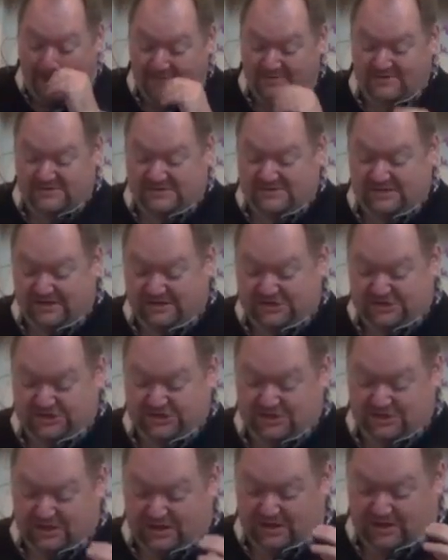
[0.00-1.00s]
The
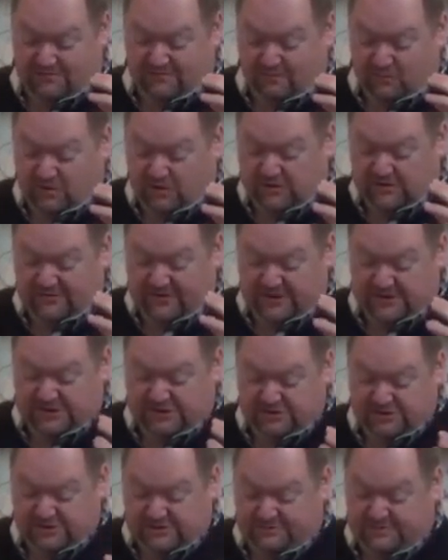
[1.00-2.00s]
section of
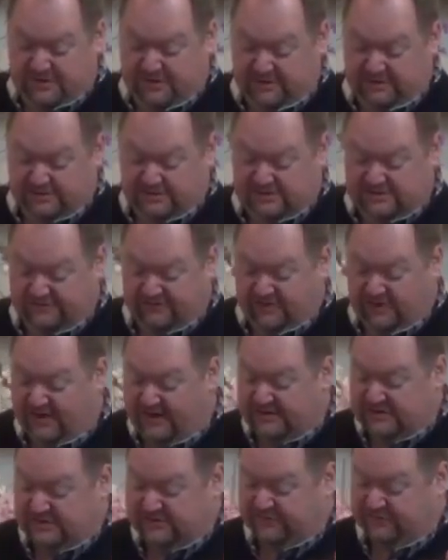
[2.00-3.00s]
motivational speakers,
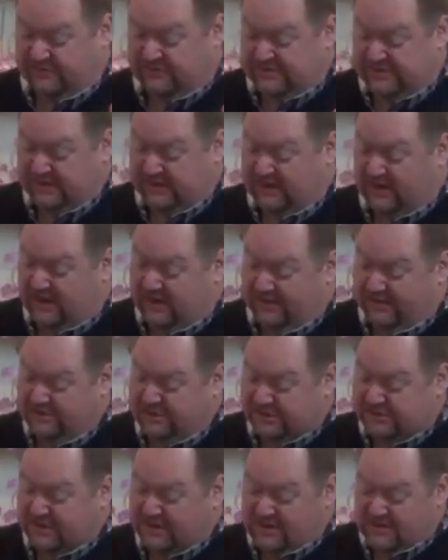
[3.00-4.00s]
philosophers,
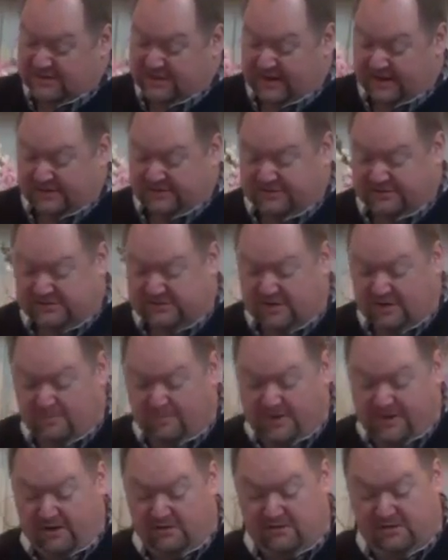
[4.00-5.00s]
psychologists, doctors,
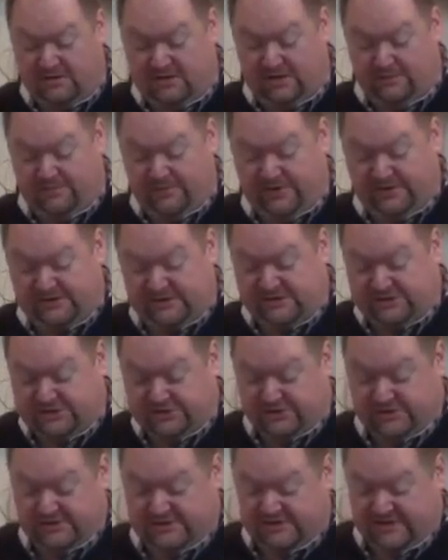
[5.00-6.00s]
medical companies,
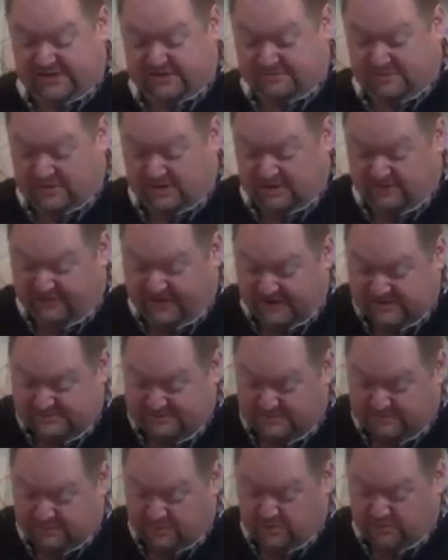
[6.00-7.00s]
insurance agents,
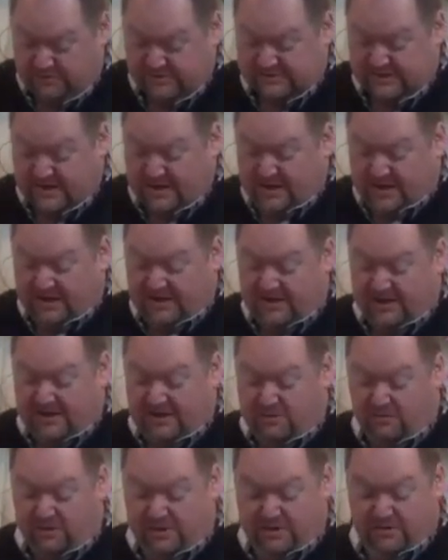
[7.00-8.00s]
investment brokers, and
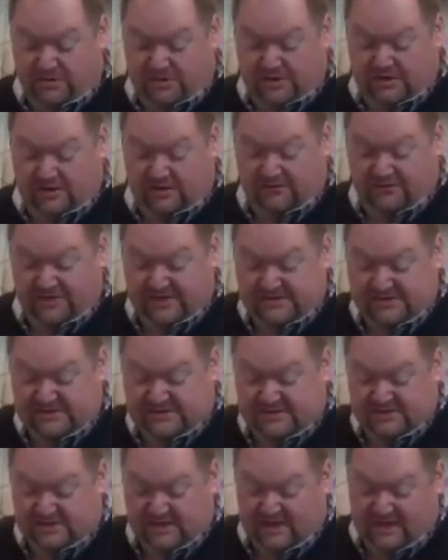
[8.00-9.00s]
anyone who can convince
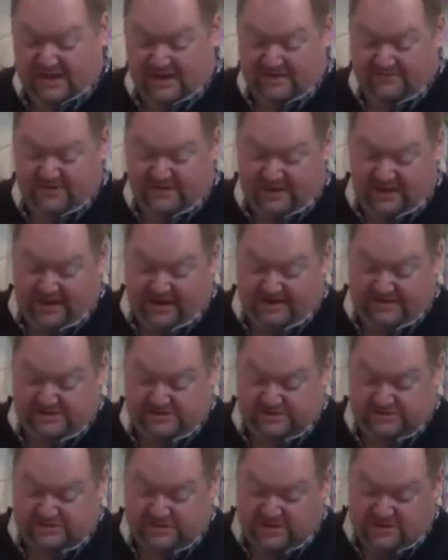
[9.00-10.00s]
us that they have the
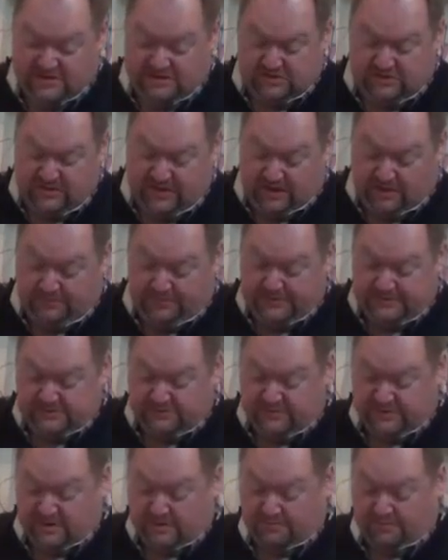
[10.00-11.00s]
answers to help us
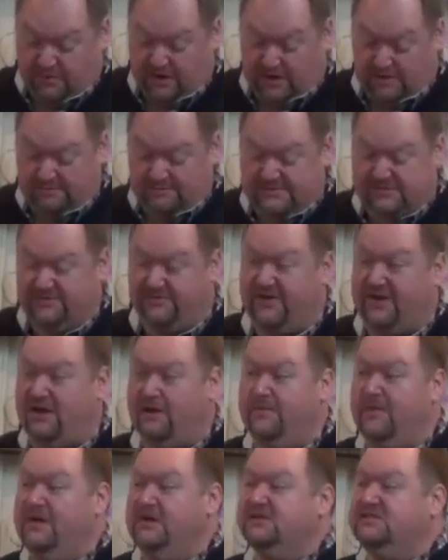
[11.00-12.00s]
with our problems of
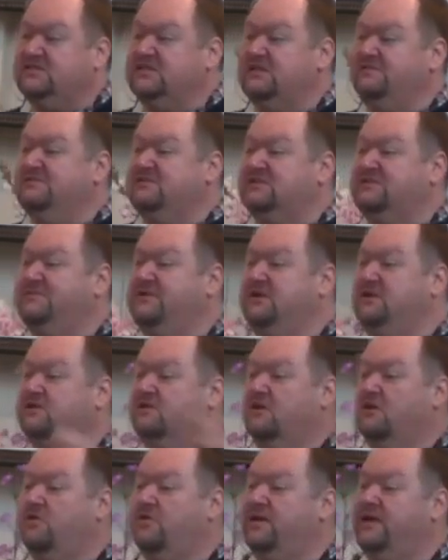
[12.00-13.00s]
health seems to be
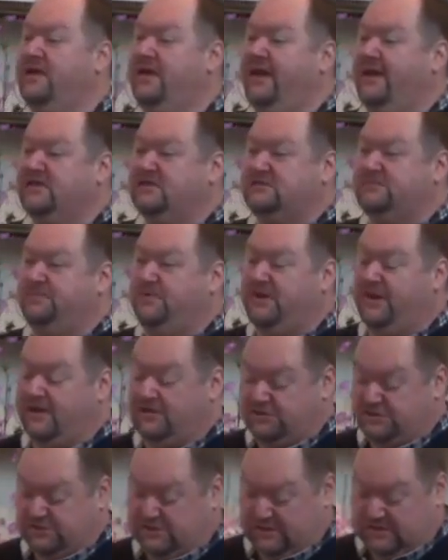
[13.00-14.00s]
growing
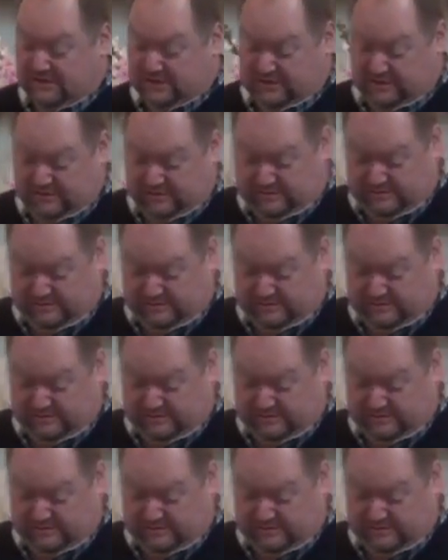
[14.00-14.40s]
exponentially.